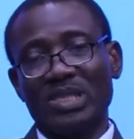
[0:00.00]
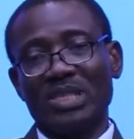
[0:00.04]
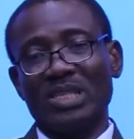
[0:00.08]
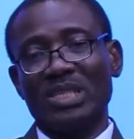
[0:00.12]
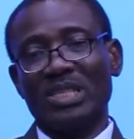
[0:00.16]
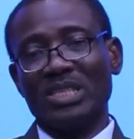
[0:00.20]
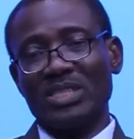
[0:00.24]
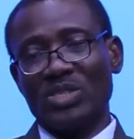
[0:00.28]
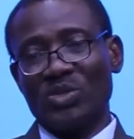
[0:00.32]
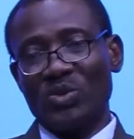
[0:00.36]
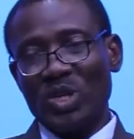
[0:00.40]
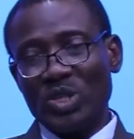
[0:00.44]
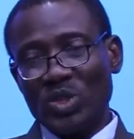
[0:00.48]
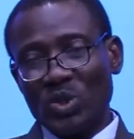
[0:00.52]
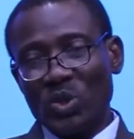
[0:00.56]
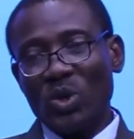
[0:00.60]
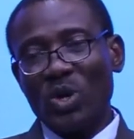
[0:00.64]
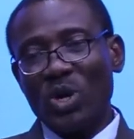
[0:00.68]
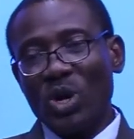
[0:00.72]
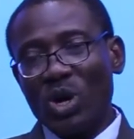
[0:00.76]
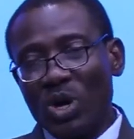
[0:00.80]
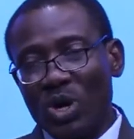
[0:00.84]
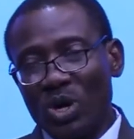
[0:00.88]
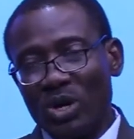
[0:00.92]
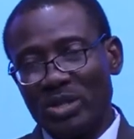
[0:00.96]
It's going to
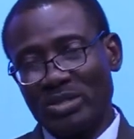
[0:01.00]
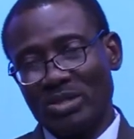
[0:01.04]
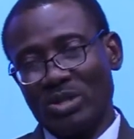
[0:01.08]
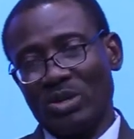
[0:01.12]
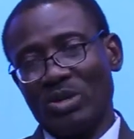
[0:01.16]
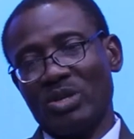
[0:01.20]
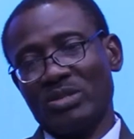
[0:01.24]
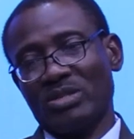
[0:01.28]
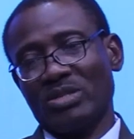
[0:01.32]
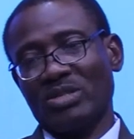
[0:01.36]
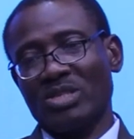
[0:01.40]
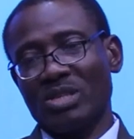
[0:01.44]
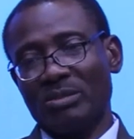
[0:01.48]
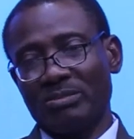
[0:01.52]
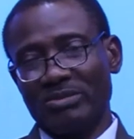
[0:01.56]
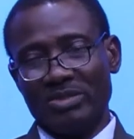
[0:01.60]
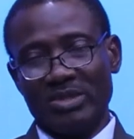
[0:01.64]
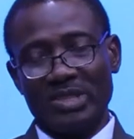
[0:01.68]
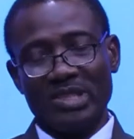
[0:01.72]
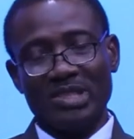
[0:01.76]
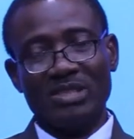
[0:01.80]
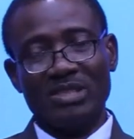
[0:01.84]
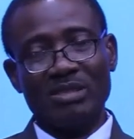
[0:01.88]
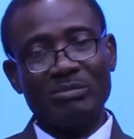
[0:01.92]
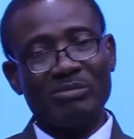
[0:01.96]
cost us
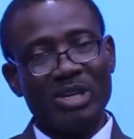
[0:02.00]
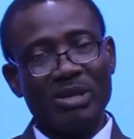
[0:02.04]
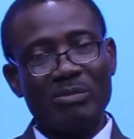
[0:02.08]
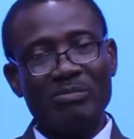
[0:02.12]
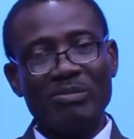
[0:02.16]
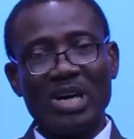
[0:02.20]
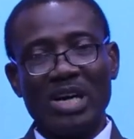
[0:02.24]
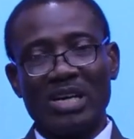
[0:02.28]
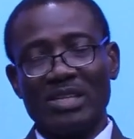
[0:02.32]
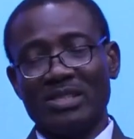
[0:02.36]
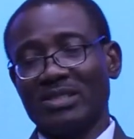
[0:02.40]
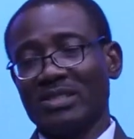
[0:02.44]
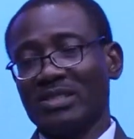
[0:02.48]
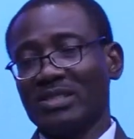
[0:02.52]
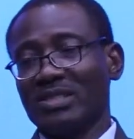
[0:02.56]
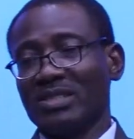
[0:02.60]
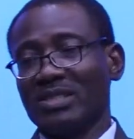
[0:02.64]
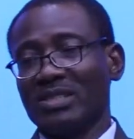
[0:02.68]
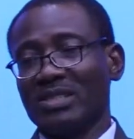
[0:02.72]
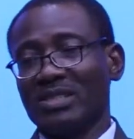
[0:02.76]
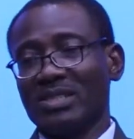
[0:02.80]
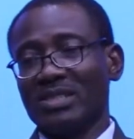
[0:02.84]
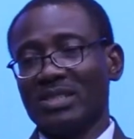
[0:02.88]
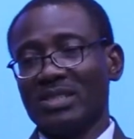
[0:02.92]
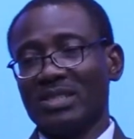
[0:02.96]
something. Remember,
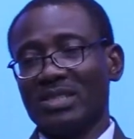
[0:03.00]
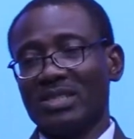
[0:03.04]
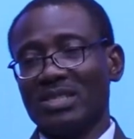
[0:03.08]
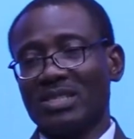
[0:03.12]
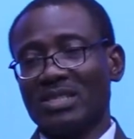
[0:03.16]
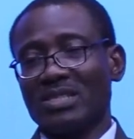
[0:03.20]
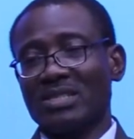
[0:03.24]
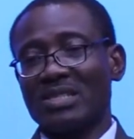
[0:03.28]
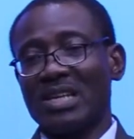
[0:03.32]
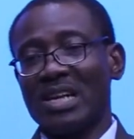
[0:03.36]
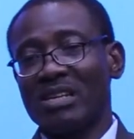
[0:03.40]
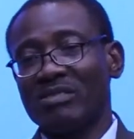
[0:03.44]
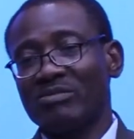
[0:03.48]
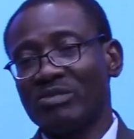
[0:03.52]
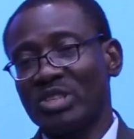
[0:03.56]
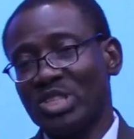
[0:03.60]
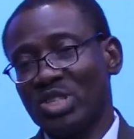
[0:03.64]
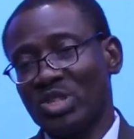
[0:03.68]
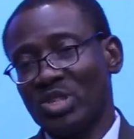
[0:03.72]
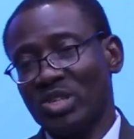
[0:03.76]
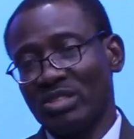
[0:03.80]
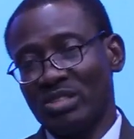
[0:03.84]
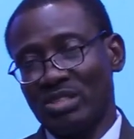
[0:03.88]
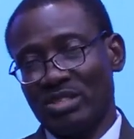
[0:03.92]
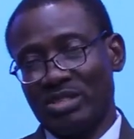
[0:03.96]

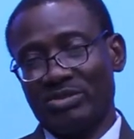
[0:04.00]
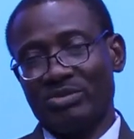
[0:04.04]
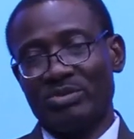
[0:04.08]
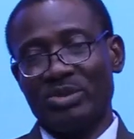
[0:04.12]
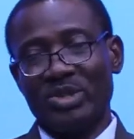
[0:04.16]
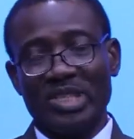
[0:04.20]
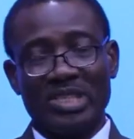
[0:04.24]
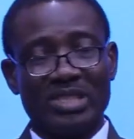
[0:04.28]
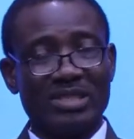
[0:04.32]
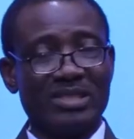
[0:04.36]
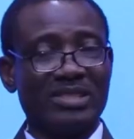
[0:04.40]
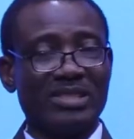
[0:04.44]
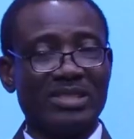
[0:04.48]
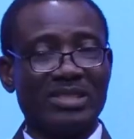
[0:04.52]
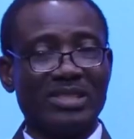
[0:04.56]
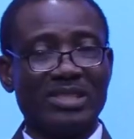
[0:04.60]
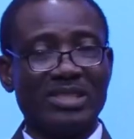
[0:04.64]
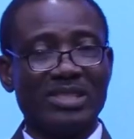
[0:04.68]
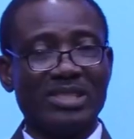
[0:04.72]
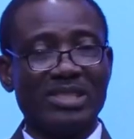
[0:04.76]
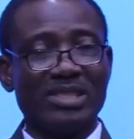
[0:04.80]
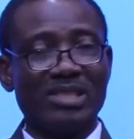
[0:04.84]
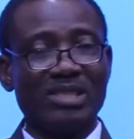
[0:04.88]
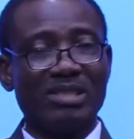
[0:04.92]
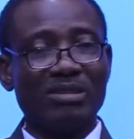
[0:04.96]
salvation is free,
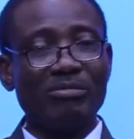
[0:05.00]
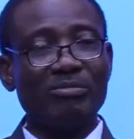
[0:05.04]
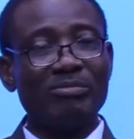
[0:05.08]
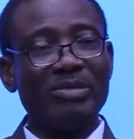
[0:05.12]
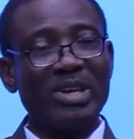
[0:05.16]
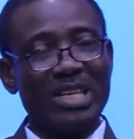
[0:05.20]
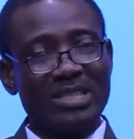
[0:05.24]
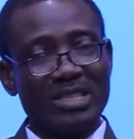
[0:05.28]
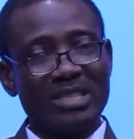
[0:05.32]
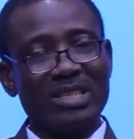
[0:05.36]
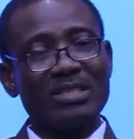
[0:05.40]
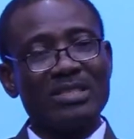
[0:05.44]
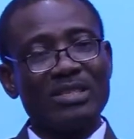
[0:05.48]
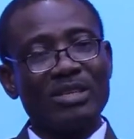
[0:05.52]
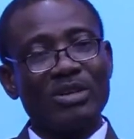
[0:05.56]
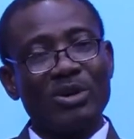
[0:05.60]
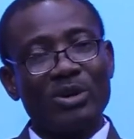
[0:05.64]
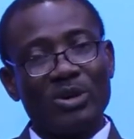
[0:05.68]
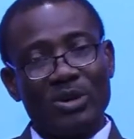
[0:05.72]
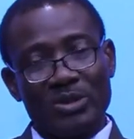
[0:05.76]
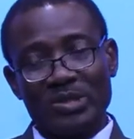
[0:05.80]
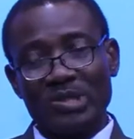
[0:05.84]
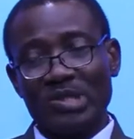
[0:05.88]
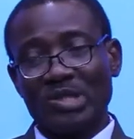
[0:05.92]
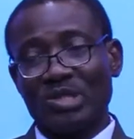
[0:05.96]
but it
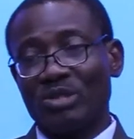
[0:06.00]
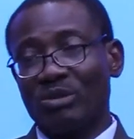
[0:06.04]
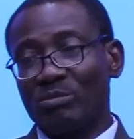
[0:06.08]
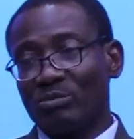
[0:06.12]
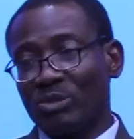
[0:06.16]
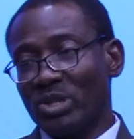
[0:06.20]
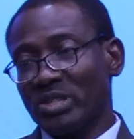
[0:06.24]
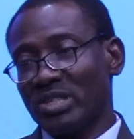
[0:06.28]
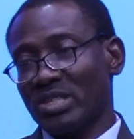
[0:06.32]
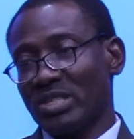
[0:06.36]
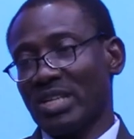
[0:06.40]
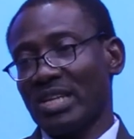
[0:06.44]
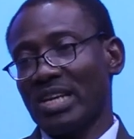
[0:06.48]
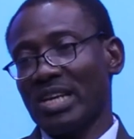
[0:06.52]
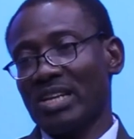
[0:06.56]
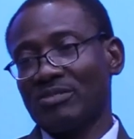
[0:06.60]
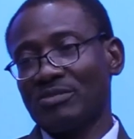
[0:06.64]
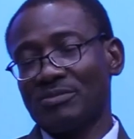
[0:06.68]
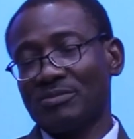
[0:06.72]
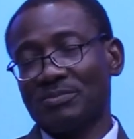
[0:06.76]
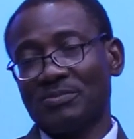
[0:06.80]
costs somebody's life.